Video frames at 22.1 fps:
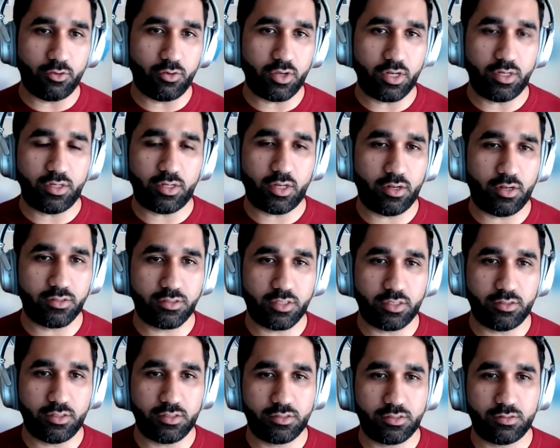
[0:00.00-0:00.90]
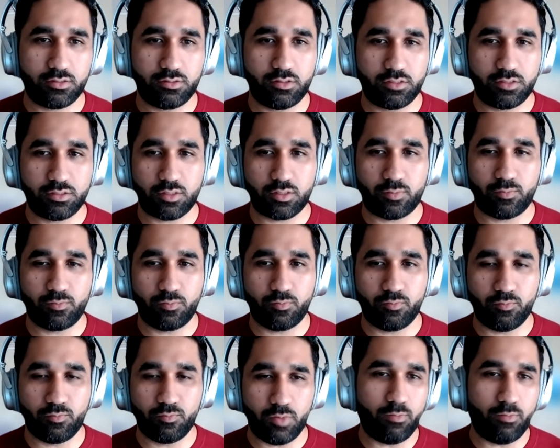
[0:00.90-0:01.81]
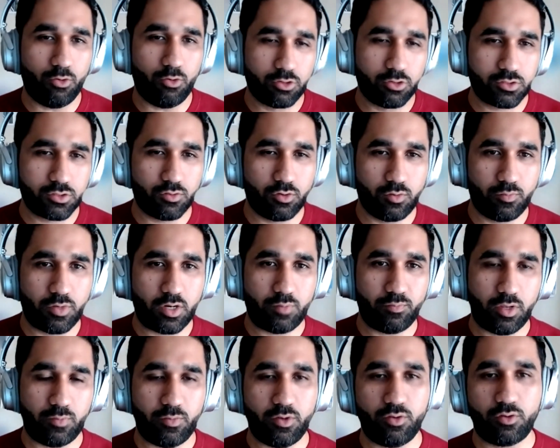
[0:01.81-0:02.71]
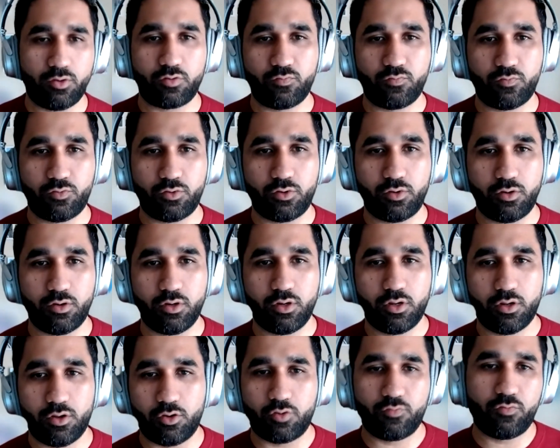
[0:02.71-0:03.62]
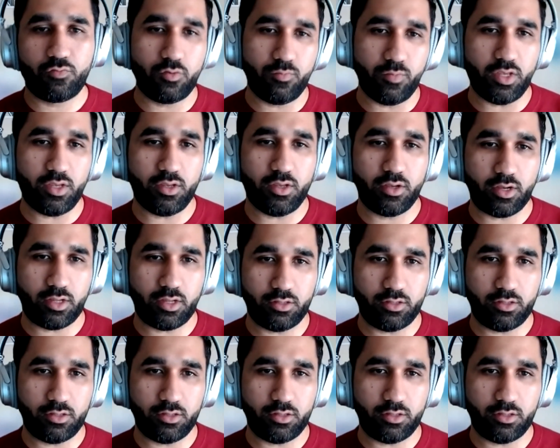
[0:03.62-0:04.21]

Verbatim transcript: you can tell us, hey, this this some looks good, but maybe not for not for me,